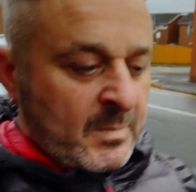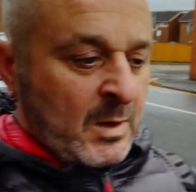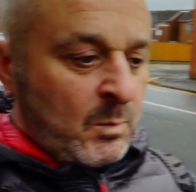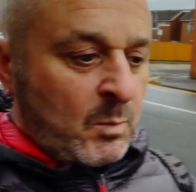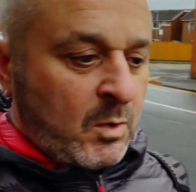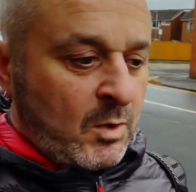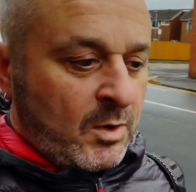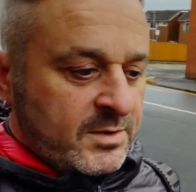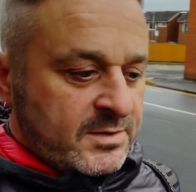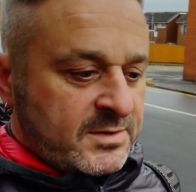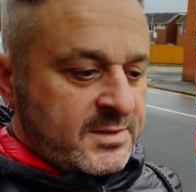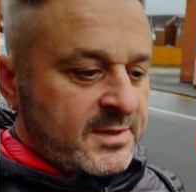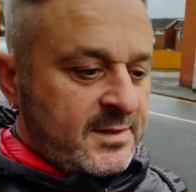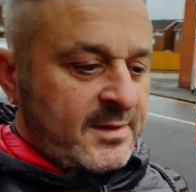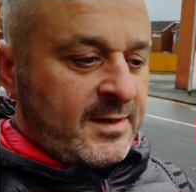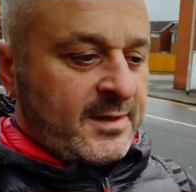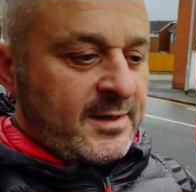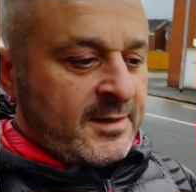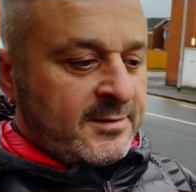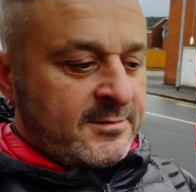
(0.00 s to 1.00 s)
wars
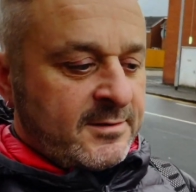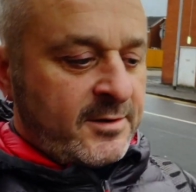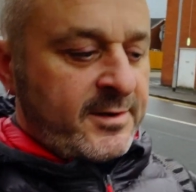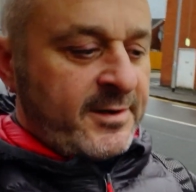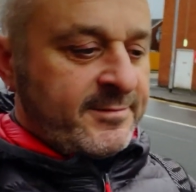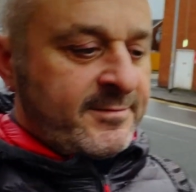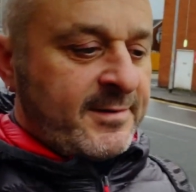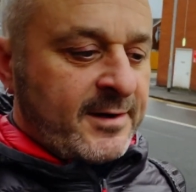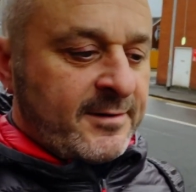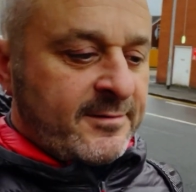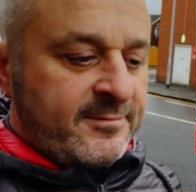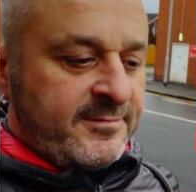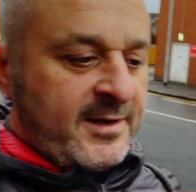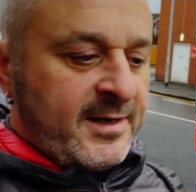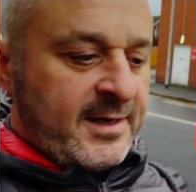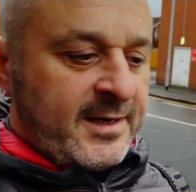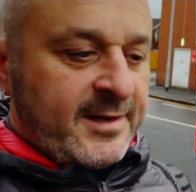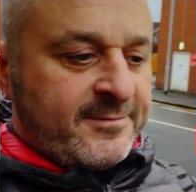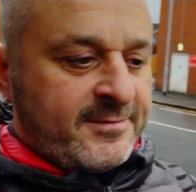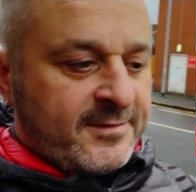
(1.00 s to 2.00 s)
are only run
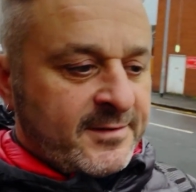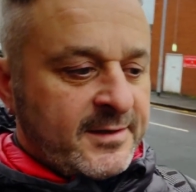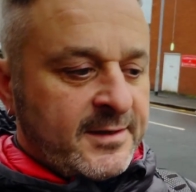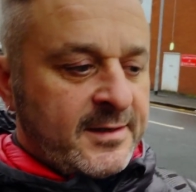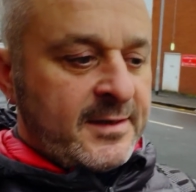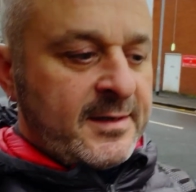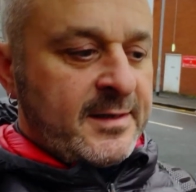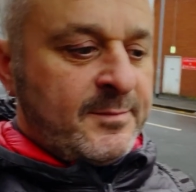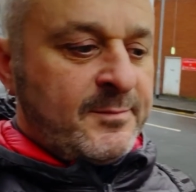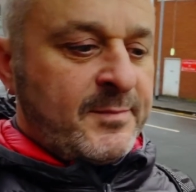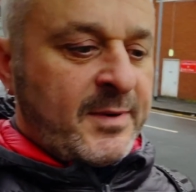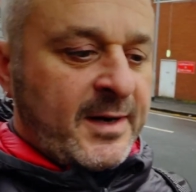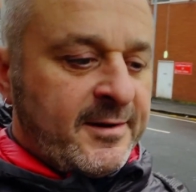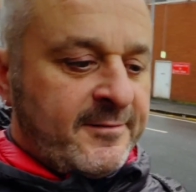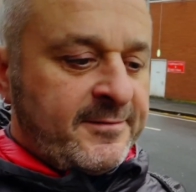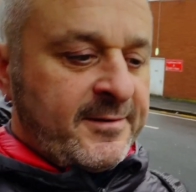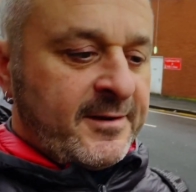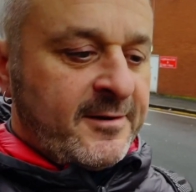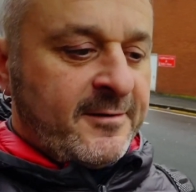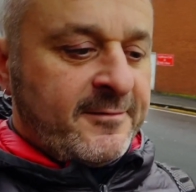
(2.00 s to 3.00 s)
really for the
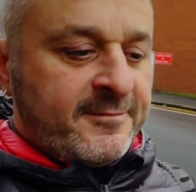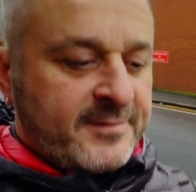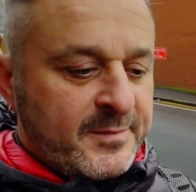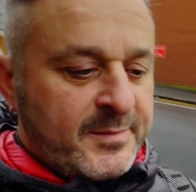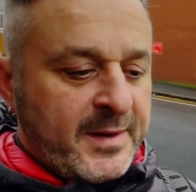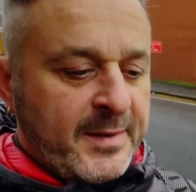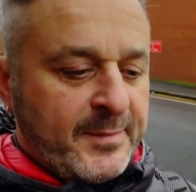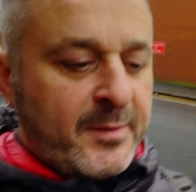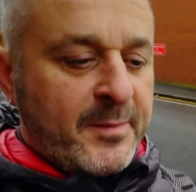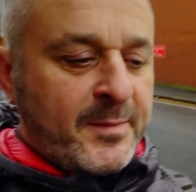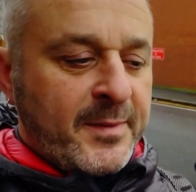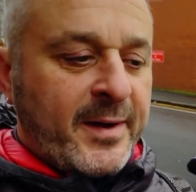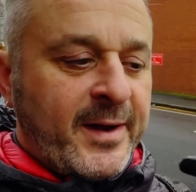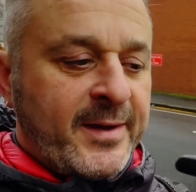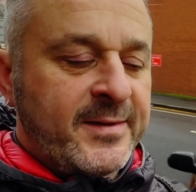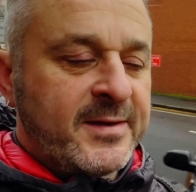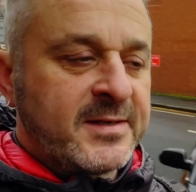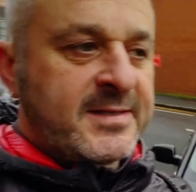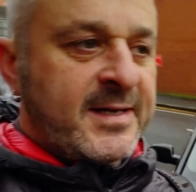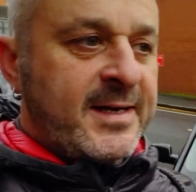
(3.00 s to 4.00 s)
benefit of the people
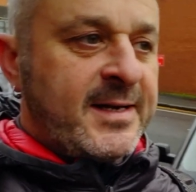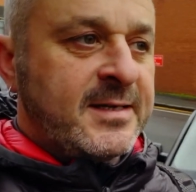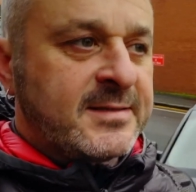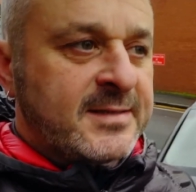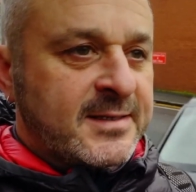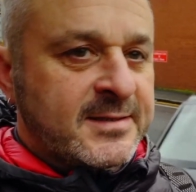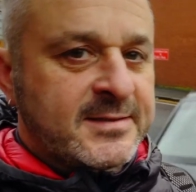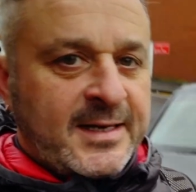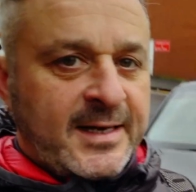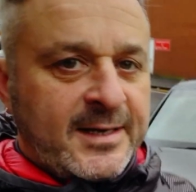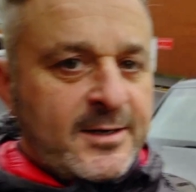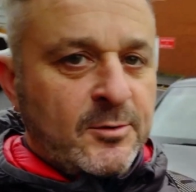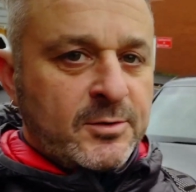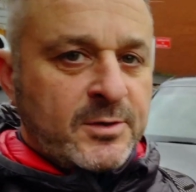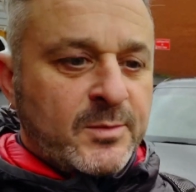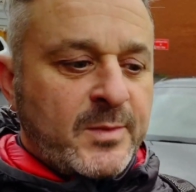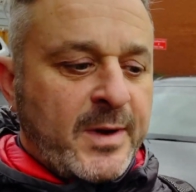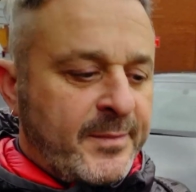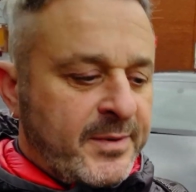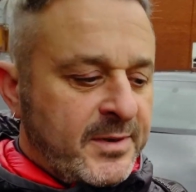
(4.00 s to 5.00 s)
behind the scenes that are selling all the
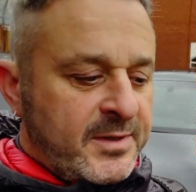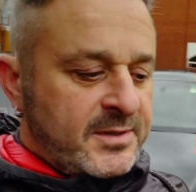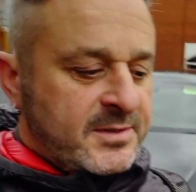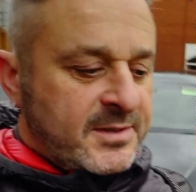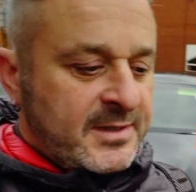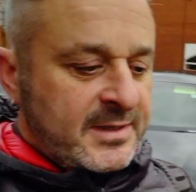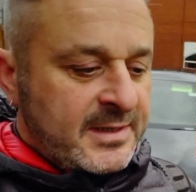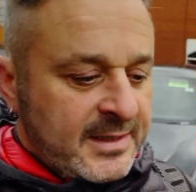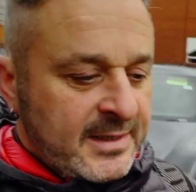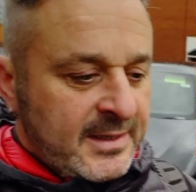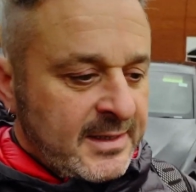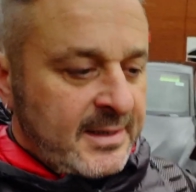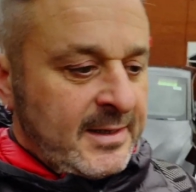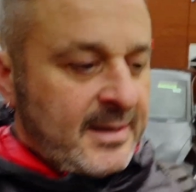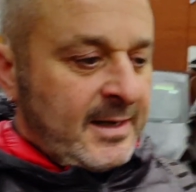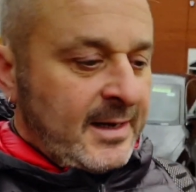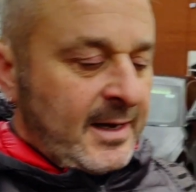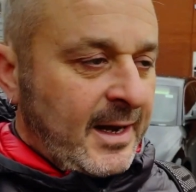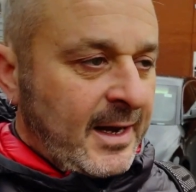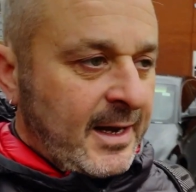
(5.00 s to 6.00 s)
weapons,
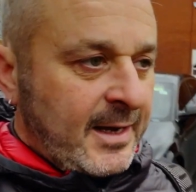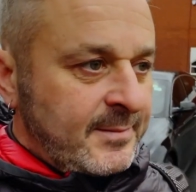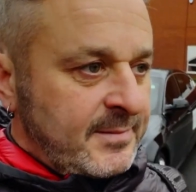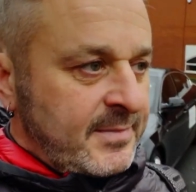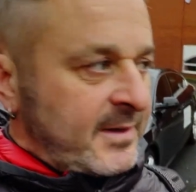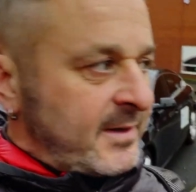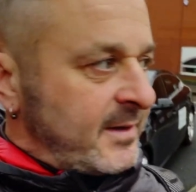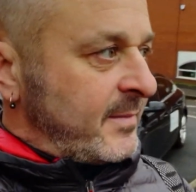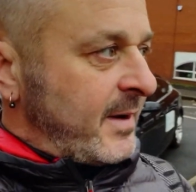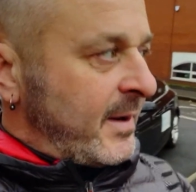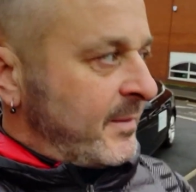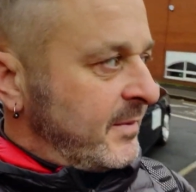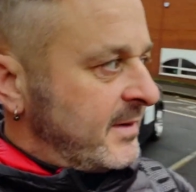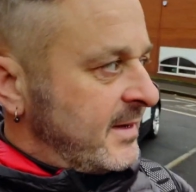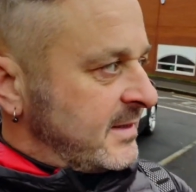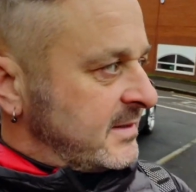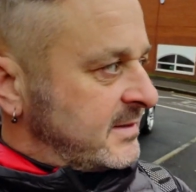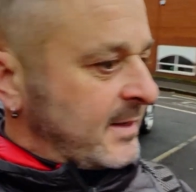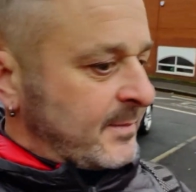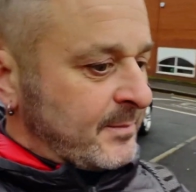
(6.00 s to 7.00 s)
and maybe
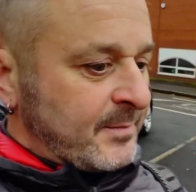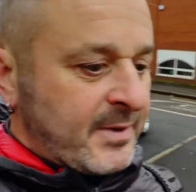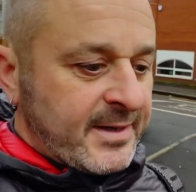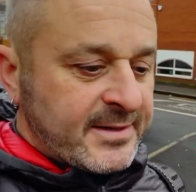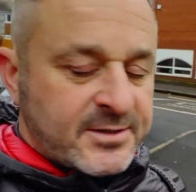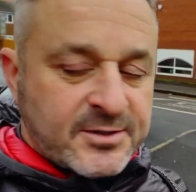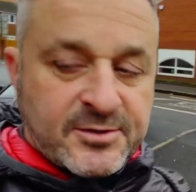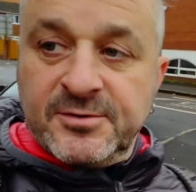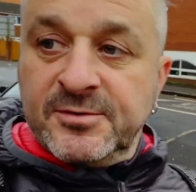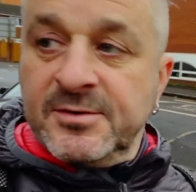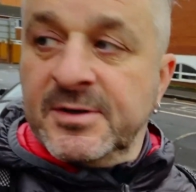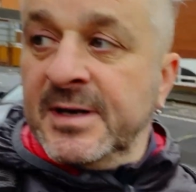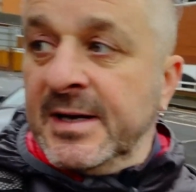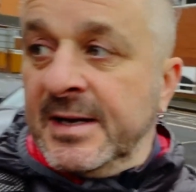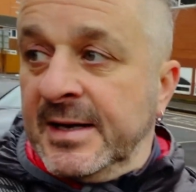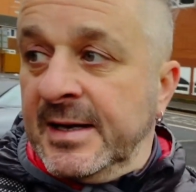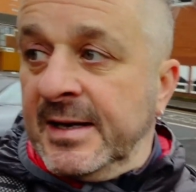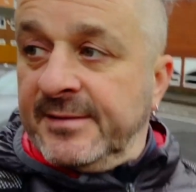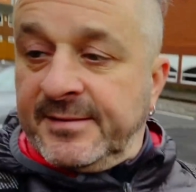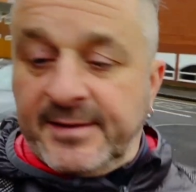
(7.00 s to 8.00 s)
there's some political
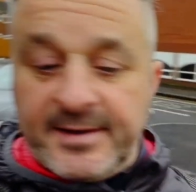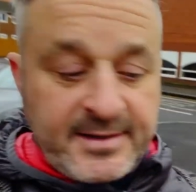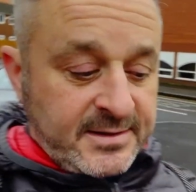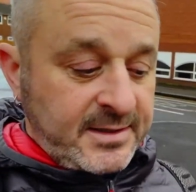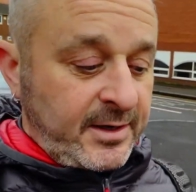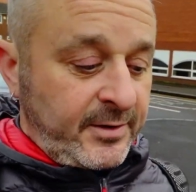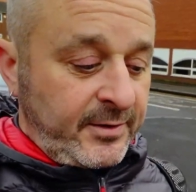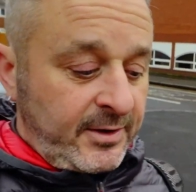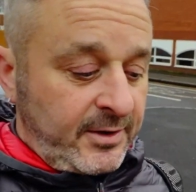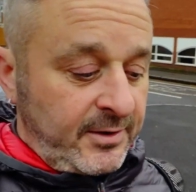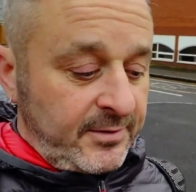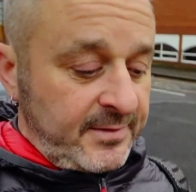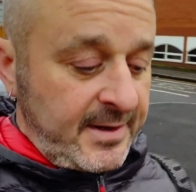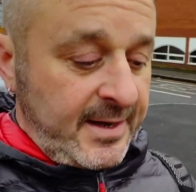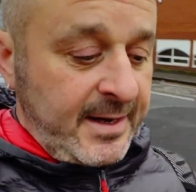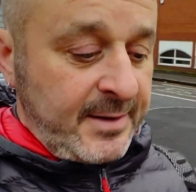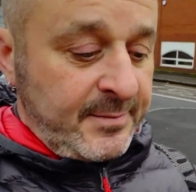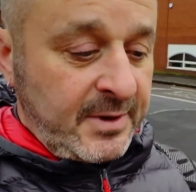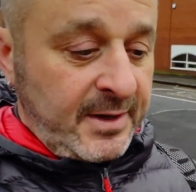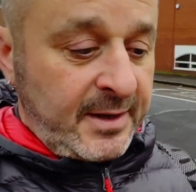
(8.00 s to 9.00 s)
things going on
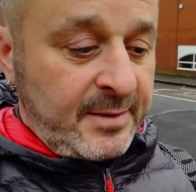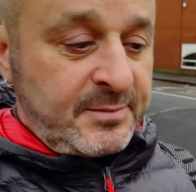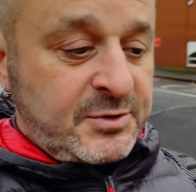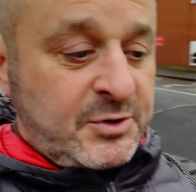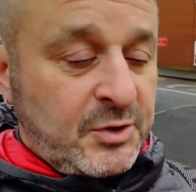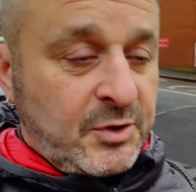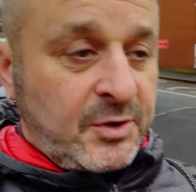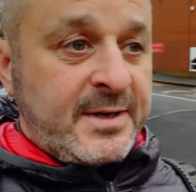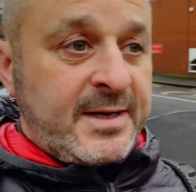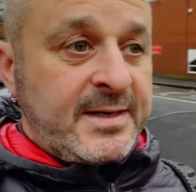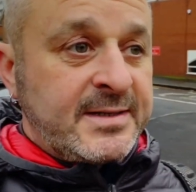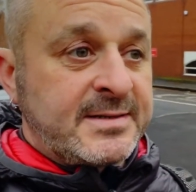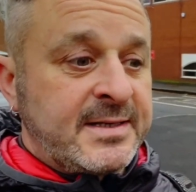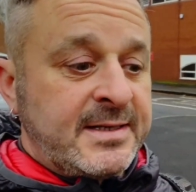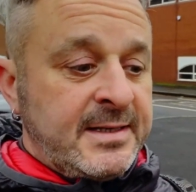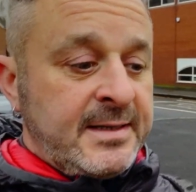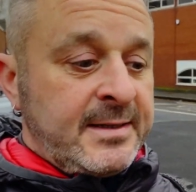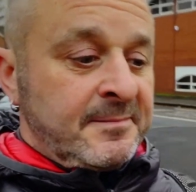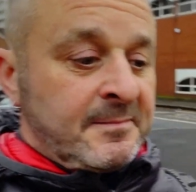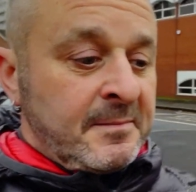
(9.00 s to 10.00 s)
there, but I'm sure there's
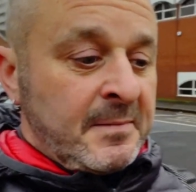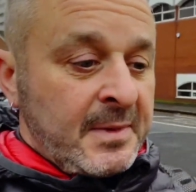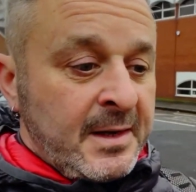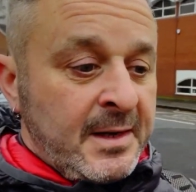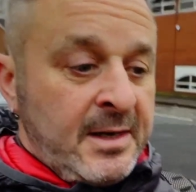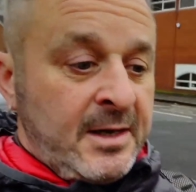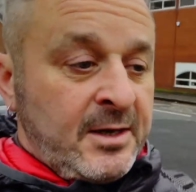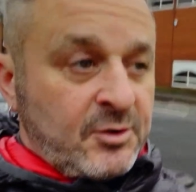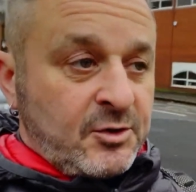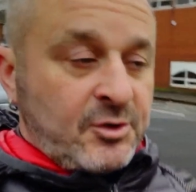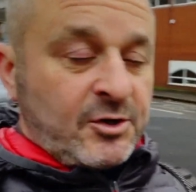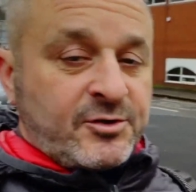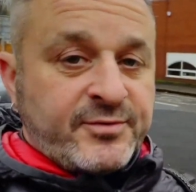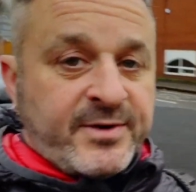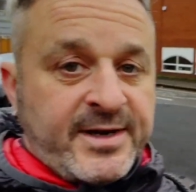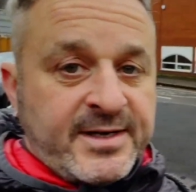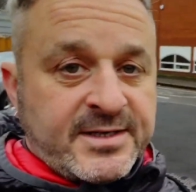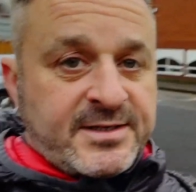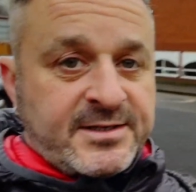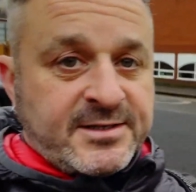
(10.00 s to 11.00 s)
good
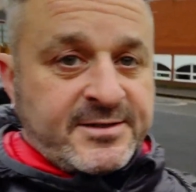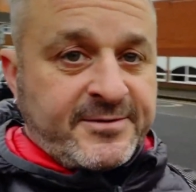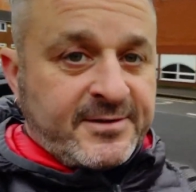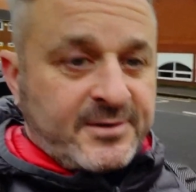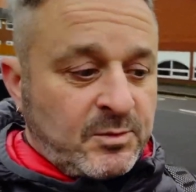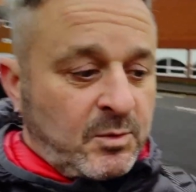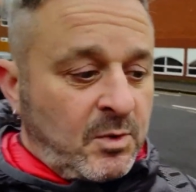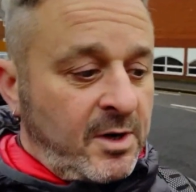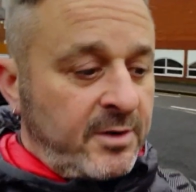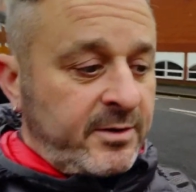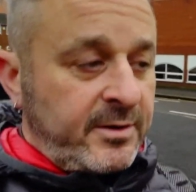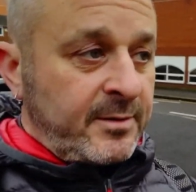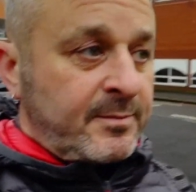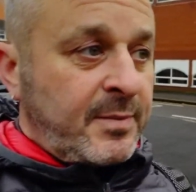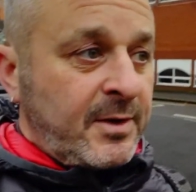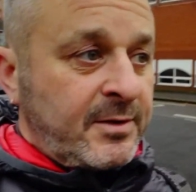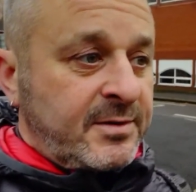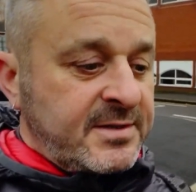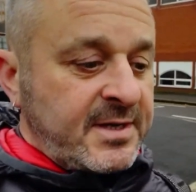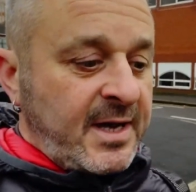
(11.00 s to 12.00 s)
reasons for the war on
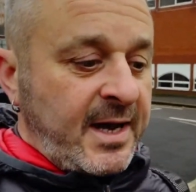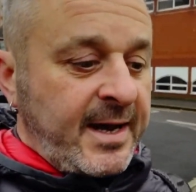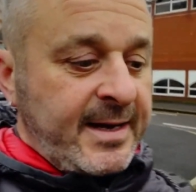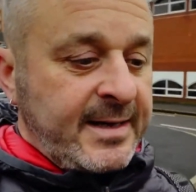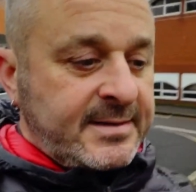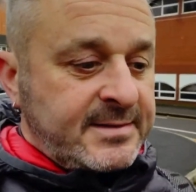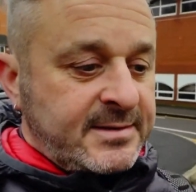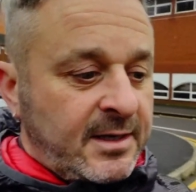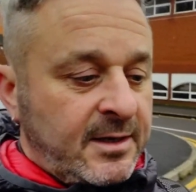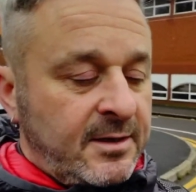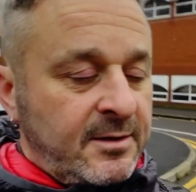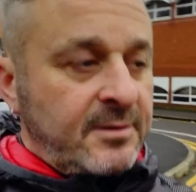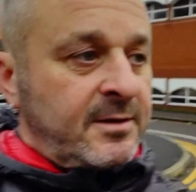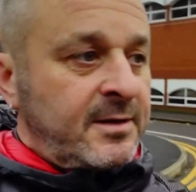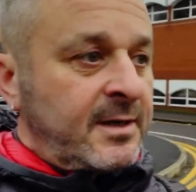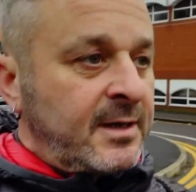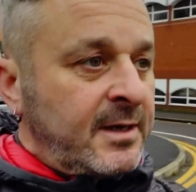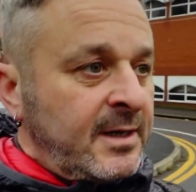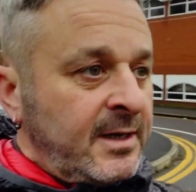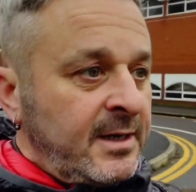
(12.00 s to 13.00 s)
both sides. So,
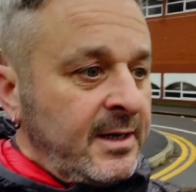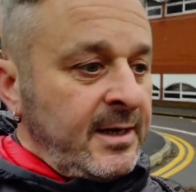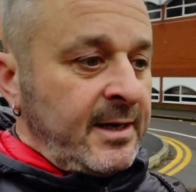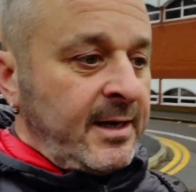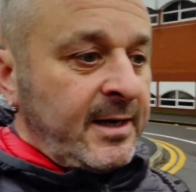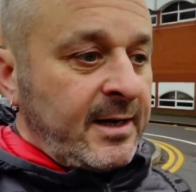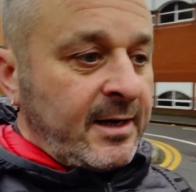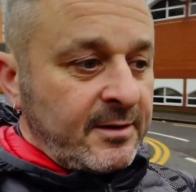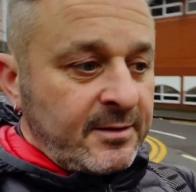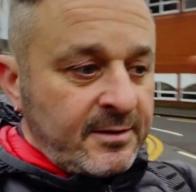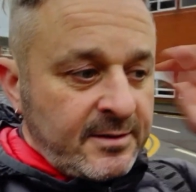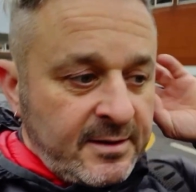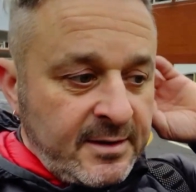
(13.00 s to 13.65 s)
you know,